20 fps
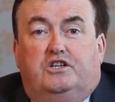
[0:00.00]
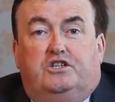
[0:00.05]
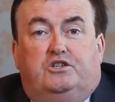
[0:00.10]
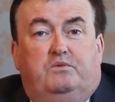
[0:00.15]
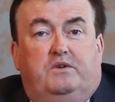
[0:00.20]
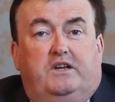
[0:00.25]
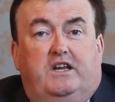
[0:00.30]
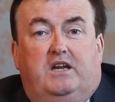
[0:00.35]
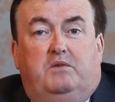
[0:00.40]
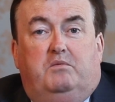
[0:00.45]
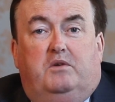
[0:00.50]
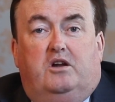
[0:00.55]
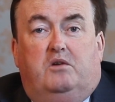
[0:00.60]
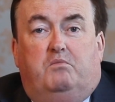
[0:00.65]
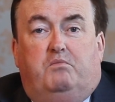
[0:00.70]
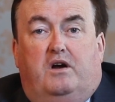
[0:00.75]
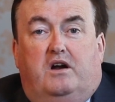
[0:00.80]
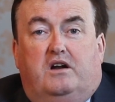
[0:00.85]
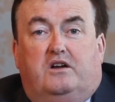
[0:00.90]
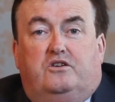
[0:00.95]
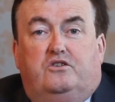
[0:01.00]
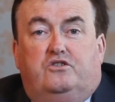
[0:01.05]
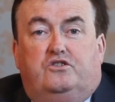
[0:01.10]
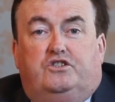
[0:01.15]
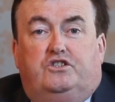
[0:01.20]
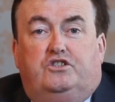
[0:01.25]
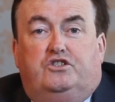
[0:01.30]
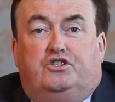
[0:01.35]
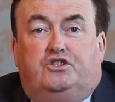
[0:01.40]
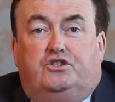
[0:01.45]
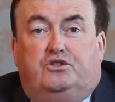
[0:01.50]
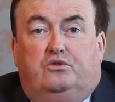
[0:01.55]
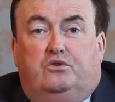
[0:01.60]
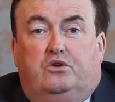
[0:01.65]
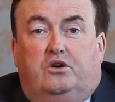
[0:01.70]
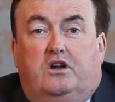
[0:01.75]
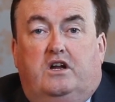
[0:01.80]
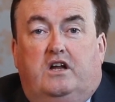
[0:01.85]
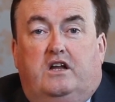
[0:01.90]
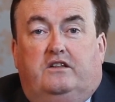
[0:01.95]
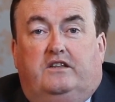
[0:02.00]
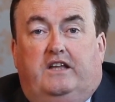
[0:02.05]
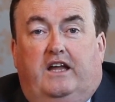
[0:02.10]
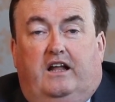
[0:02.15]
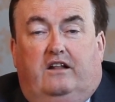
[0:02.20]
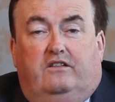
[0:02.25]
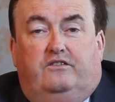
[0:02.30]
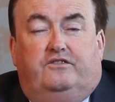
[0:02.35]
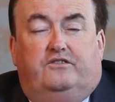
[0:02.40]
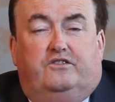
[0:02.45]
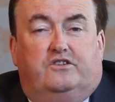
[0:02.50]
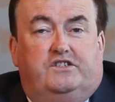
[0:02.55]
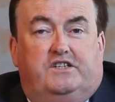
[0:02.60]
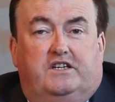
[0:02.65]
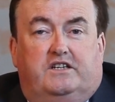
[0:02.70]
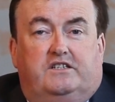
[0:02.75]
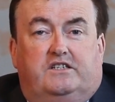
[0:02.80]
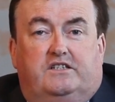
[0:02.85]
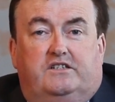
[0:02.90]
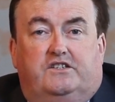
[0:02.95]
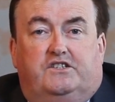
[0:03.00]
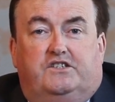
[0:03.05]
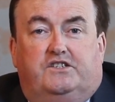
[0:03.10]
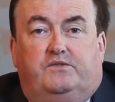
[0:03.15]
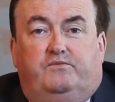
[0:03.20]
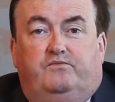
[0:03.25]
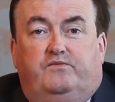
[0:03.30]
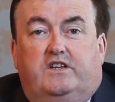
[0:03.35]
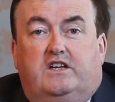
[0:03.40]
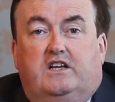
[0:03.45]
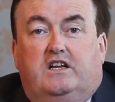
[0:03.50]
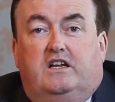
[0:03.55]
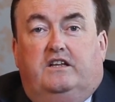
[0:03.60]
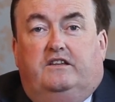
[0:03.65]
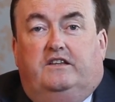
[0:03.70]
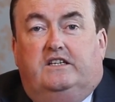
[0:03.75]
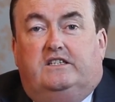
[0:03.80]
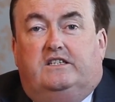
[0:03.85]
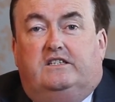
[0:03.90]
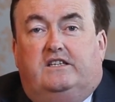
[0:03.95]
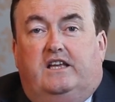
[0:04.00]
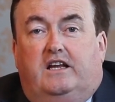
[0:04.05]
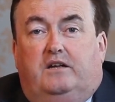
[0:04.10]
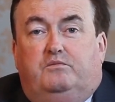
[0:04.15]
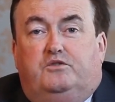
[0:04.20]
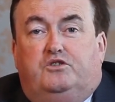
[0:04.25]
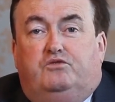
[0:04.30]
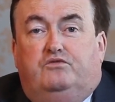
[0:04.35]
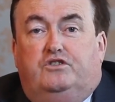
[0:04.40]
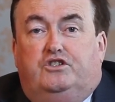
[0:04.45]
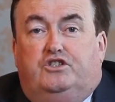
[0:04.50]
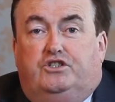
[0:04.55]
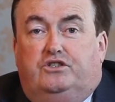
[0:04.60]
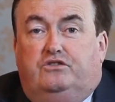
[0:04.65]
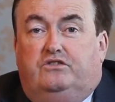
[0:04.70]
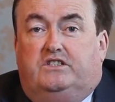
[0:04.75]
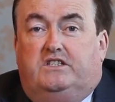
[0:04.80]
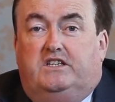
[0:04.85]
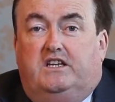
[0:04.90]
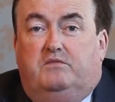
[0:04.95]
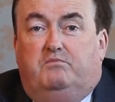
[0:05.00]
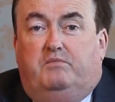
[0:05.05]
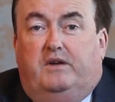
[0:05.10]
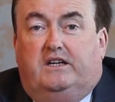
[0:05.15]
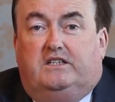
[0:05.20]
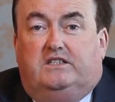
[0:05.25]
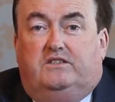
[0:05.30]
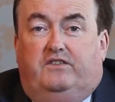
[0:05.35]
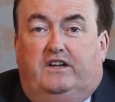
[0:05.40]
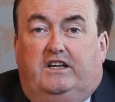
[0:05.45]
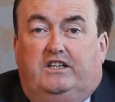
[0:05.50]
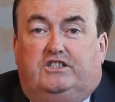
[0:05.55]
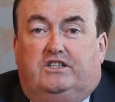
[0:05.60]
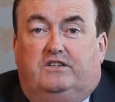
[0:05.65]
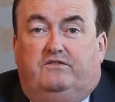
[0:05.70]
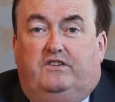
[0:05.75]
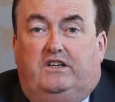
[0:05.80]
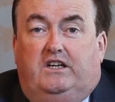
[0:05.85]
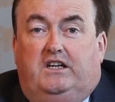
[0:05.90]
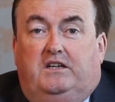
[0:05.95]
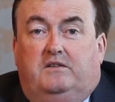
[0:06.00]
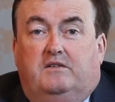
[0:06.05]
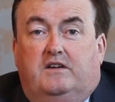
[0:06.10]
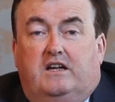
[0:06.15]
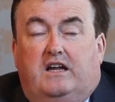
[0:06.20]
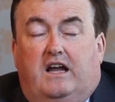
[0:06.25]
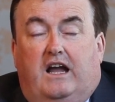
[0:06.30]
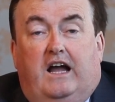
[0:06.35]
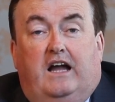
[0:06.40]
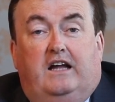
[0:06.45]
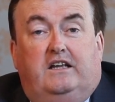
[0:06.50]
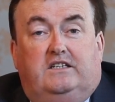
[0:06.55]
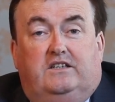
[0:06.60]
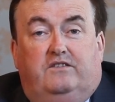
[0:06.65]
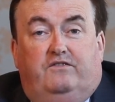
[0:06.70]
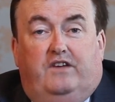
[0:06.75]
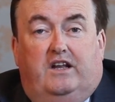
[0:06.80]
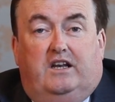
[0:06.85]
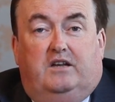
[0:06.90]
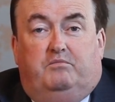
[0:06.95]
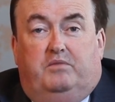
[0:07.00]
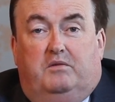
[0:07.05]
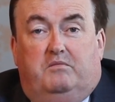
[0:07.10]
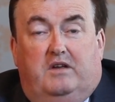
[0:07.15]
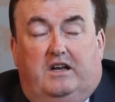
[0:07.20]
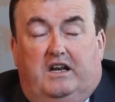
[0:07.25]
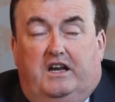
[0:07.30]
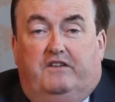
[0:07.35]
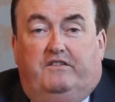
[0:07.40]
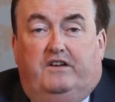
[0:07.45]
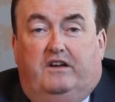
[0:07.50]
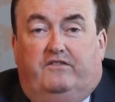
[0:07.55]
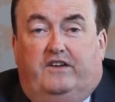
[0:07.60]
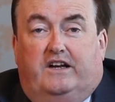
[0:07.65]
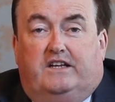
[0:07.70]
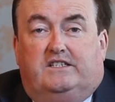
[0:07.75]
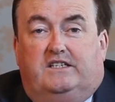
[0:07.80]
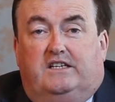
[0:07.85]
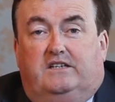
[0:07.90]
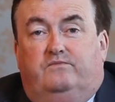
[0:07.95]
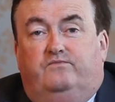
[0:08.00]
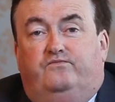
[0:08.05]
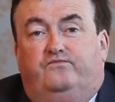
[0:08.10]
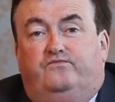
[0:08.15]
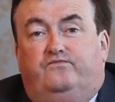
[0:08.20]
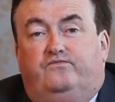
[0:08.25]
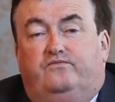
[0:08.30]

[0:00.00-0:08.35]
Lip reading: to enable our partners ensure the health of their citizens. This has helped reduce the impact of HIV and develop a malaria vaccine.